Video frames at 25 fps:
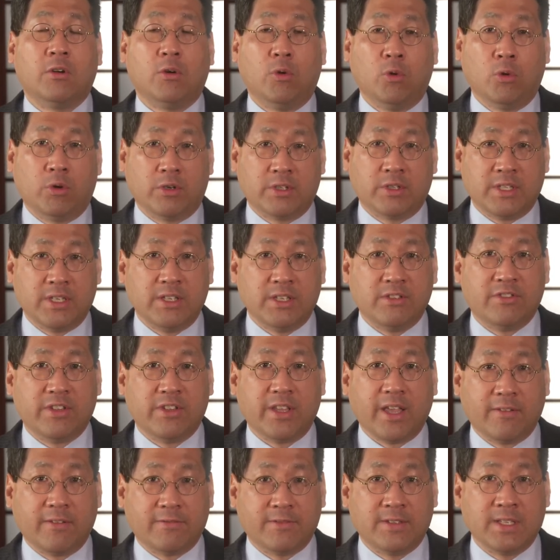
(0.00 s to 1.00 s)
or
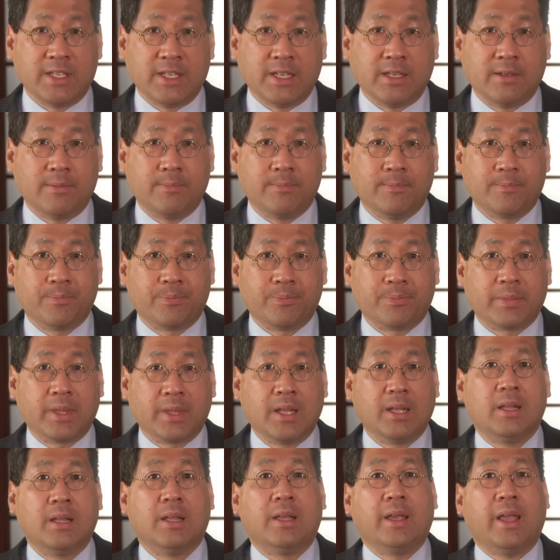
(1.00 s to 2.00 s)
TCFD,
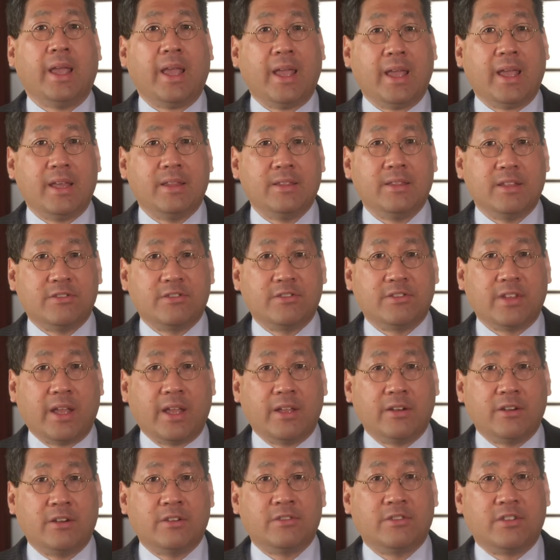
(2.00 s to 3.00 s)
and the
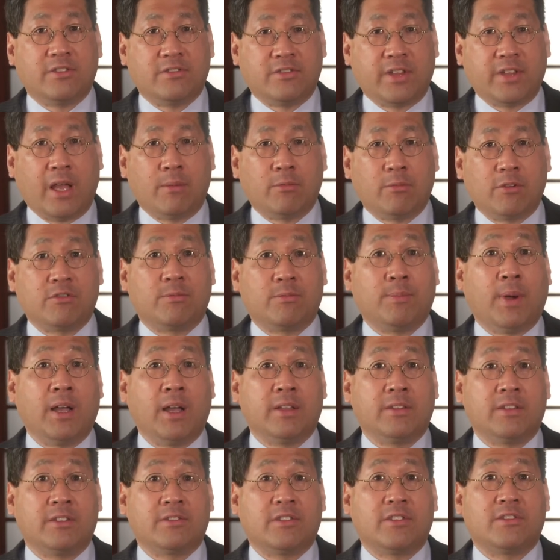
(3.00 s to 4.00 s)
standards established
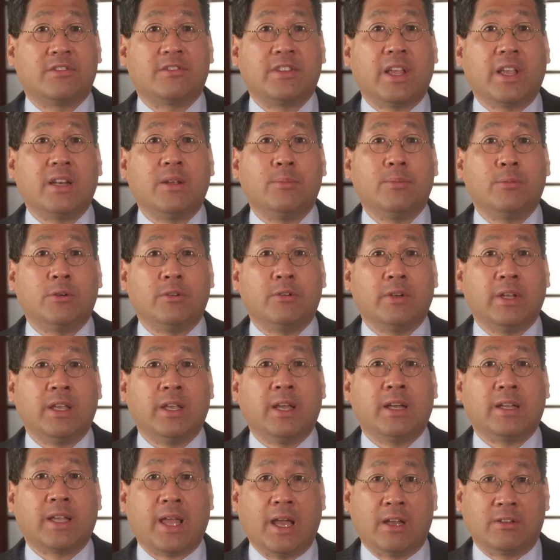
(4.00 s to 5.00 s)
by the
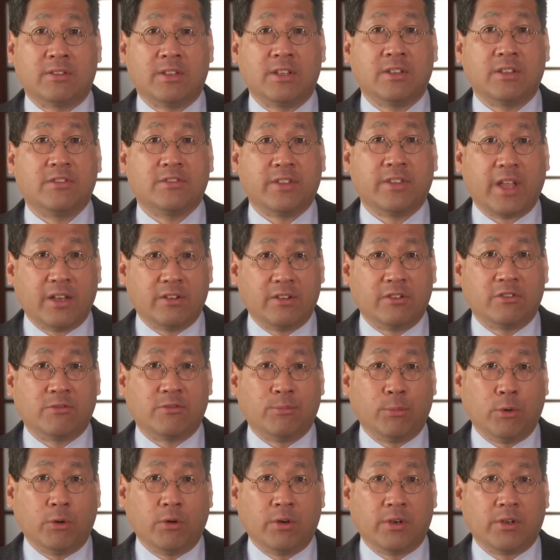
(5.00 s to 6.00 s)
Sustainability Accounting Standards
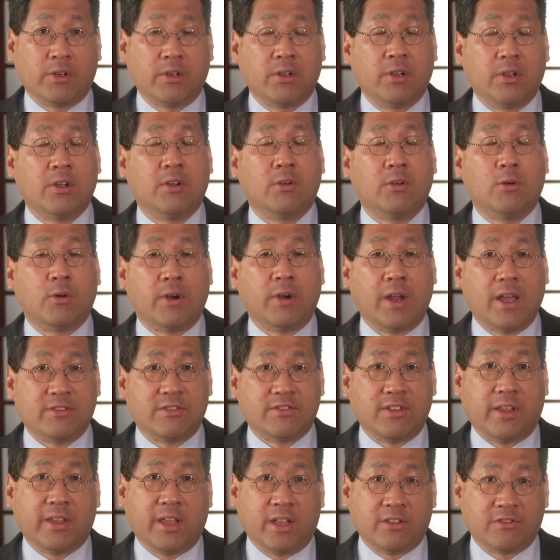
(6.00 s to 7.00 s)
Board, or
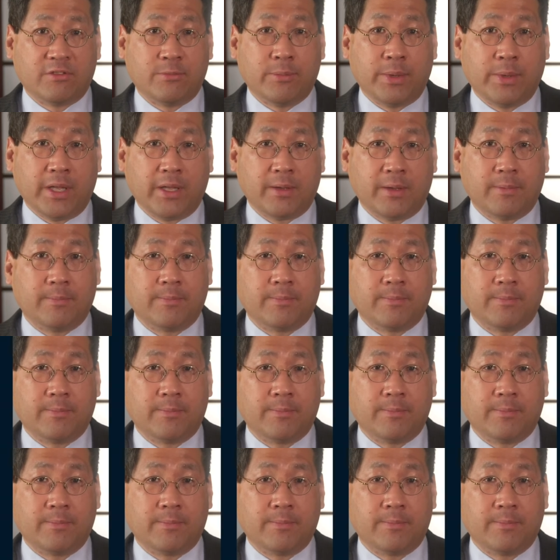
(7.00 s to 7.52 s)
SASB.